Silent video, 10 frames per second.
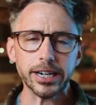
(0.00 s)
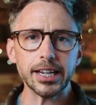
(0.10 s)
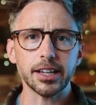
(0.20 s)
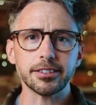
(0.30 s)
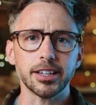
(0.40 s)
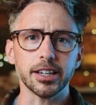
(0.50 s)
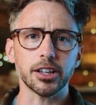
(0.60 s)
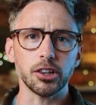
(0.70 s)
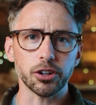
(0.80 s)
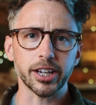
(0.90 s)
realistic
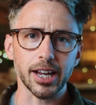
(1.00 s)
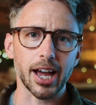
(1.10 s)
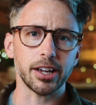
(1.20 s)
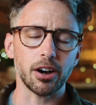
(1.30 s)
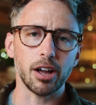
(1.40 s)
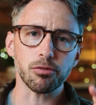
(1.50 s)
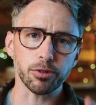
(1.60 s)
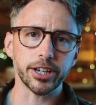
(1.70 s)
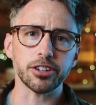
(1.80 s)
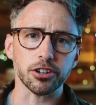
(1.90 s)
looking AI
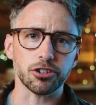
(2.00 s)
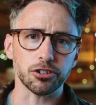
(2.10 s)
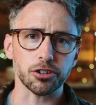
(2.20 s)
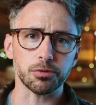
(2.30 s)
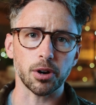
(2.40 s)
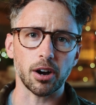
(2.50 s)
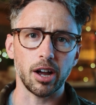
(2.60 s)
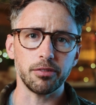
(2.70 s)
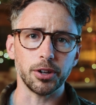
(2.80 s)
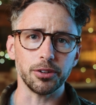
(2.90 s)
retouching software
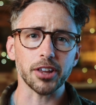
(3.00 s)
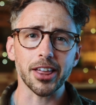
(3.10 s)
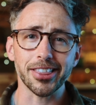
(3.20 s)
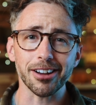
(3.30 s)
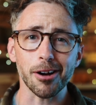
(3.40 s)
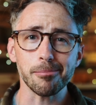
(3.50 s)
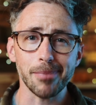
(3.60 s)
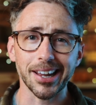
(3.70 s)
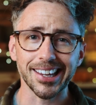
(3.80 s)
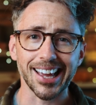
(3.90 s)
I have used. There are
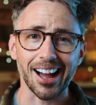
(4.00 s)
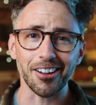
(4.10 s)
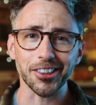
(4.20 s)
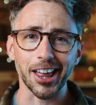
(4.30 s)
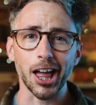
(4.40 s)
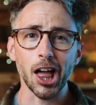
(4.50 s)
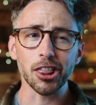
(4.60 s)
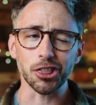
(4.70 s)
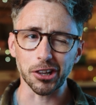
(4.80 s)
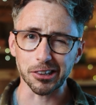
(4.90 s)
many out there
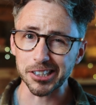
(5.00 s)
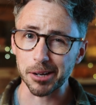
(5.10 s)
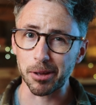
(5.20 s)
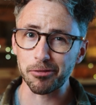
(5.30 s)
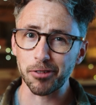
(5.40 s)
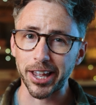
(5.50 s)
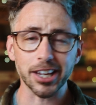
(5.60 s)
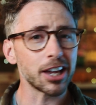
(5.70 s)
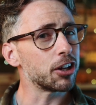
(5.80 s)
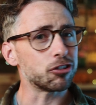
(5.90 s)
that look a bit
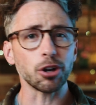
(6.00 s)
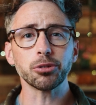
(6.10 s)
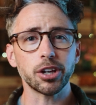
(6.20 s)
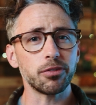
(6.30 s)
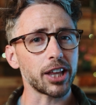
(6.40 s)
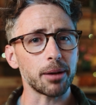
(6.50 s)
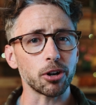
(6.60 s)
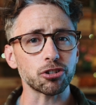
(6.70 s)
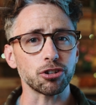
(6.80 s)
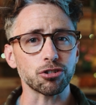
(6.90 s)
fake, don't give you that
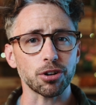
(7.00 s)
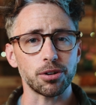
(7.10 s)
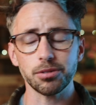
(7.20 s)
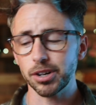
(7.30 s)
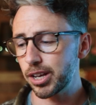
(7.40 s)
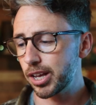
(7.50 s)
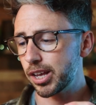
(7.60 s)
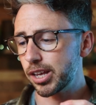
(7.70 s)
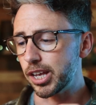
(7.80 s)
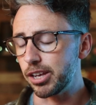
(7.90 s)
much control.
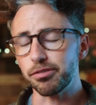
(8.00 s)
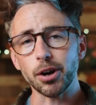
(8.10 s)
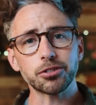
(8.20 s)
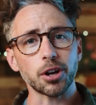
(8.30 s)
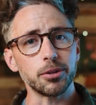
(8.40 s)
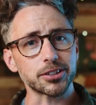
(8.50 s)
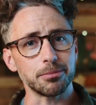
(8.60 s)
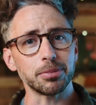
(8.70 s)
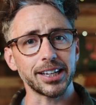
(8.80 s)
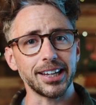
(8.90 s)
Evoto is
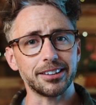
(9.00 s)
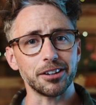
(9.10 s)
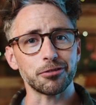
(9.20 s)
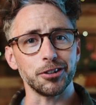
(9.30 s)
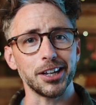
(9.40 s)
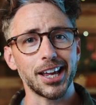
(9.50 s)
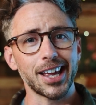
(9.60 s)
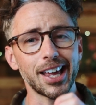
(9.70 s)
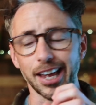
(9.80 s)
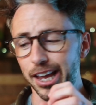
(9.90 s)
completely different.
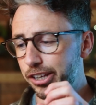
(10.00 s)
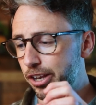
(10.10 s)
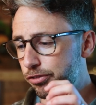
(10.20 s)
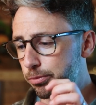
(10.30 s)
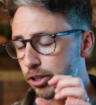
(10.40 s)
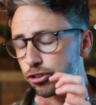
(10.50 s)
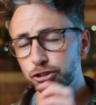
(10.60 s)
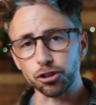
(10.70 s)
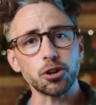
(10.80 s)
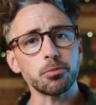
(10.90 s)
It gives me
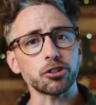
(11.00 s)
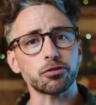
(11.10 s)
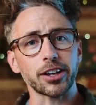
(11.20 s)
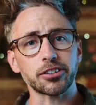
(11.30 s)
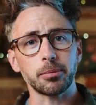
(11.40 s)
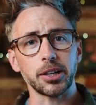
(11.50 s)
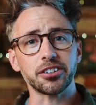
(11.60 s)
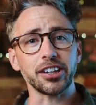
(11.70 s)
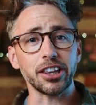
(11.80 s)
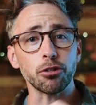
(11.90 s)
so much
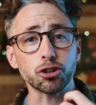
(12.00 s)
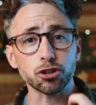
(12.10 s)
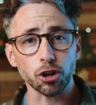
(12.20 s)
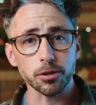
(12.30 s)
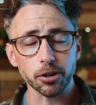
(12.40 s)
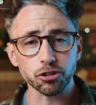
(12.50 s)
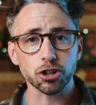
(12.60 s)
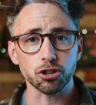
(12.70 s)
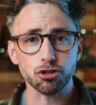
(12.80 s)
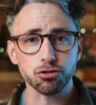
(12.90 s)
flexibility. There is so much
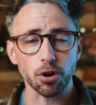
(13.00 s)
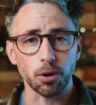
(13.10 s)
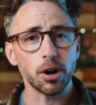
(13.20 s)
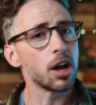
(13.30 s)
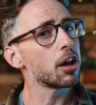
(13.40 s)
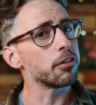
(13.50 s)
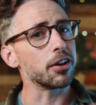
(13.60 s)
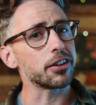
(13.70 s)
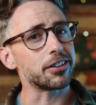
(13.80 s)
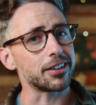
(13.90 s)
control
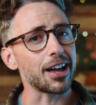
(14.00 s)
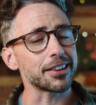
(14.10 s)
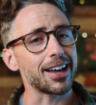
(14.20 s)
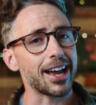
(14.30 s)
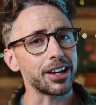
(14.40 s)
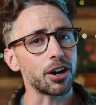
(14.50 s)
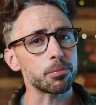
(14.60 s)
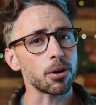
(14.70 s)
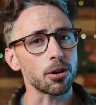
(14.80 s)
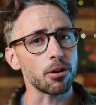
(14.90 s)
versus other AI
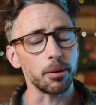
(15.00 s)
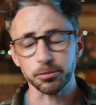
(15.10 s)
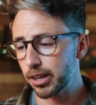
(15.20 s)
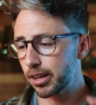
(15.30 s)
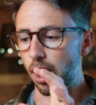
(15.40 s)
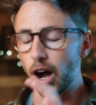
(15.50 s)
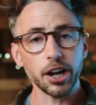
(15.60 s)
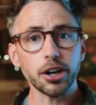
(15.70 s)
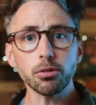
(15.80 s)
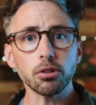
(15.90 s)
programs.
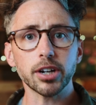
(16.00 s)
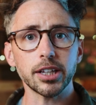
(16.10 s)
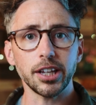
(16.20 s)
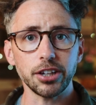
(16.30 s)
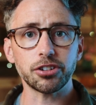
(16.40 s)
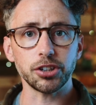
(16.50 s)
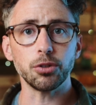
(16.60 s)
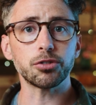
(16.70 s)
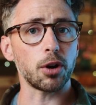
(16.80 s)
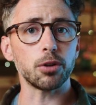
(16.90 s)
I no longer need to
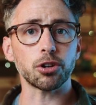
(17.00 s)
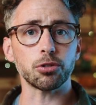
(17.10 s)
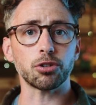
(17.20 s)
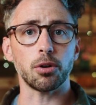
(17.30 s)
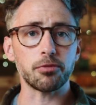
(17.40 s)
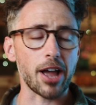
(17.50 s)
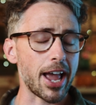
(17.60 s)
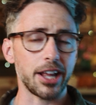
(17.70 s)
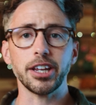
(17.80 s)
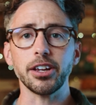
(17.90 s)
use Photoshop for
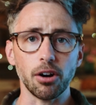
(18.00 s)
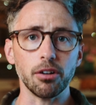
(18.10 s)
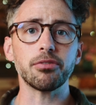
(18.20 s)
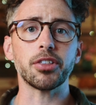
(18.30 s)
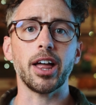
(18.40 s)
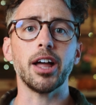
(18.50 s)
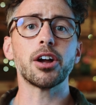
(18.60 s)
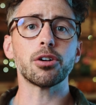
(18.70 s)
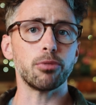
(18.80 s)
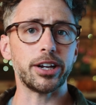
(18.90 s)
any of their
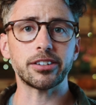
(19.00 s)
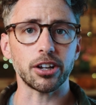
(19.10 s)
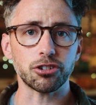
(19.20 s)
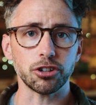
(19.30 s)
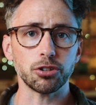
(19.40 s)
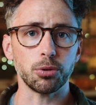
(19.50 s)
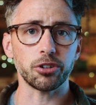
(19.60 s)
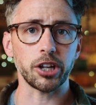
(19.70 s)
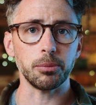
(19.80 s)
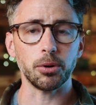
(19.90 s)
retouching
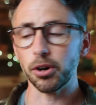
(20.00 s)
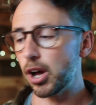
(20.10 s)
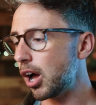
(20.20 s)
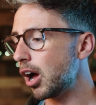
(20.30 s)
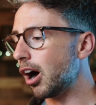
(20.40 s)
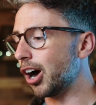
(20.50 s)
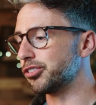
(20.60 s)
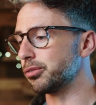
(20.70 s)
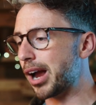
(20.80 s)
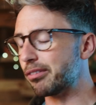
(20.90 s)
tools anymore. I
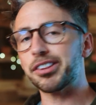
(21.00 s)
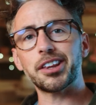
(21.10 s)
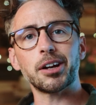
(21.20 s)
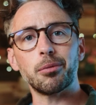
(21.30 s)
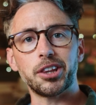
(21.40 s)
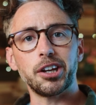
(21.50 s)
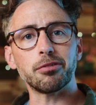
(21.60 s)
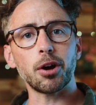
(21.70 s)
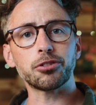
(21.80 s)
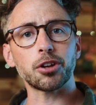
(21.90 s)
do everything within
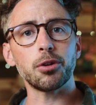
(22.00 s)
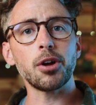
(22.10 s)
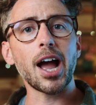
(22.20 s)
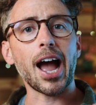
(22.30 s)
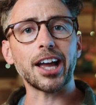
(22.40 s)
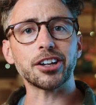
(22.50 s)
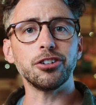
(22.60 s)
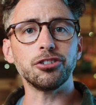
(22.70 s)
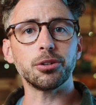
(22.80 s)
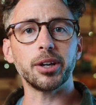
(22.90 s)
Evoto and
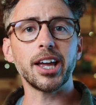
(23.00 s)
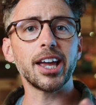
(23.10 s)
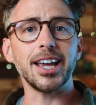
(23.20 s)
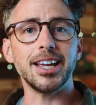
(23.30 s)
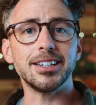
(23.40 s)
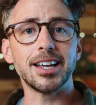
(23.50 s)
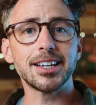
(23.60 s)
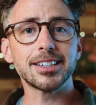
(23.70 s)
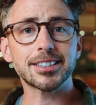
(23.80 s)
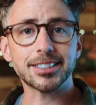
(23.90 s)
can do it in
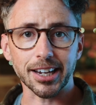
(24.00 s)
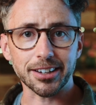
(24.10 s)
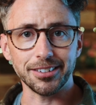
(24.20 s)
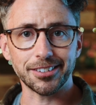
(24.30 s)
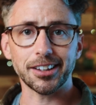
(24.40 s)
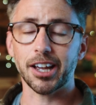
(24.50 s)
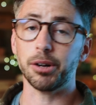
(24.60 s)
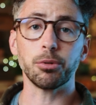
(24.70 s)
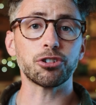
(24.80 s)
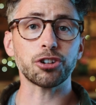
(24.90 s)
seconds. And
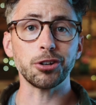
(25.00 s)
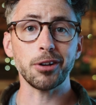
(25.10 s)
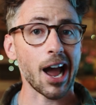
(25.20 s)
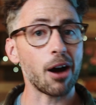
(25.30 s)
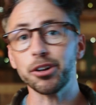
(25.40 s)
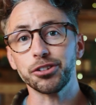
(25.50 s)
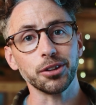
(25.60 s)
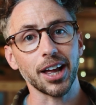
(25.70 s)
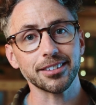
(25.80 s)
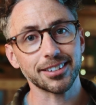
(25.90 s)
I want to show you how I do
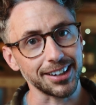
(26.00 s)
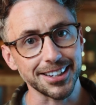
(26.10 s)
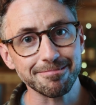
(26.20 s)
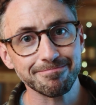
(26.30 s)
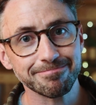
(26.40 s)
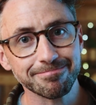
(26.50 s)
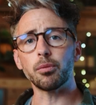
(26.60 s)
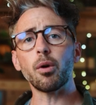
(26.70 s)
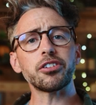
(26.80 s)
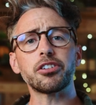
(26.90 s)
that today.
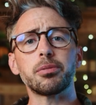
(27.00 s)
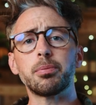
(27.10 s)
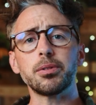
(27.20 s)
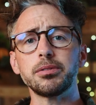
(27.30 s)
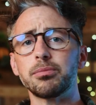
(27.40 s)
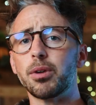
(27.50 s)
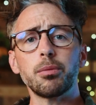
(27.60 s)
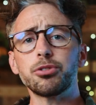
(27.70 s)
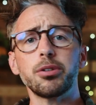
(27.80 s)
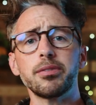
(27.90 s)
And why is this important? Why
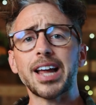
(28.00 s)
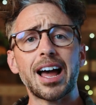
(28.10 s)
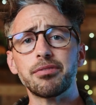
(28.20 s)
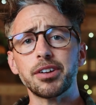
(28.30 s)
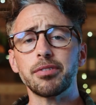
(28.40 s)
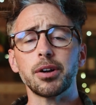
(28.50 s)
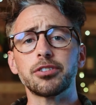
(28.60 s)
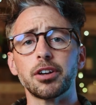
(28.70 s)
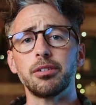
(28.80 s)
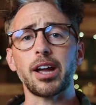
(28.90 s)
would you even have
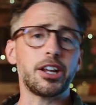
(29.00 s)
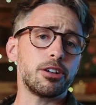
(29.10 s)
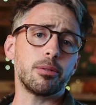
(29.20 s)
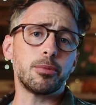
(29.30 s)
Evoto edit your